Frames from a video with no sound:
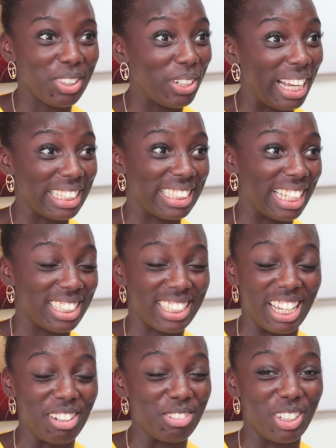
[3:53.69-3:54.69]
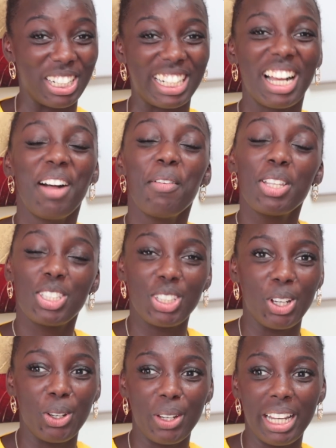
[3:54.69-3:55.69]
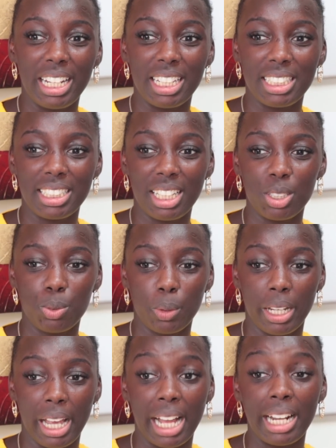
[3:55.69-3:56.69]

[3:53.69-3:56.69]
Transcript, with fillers: I thought I'd said something wrong. So in a sense, where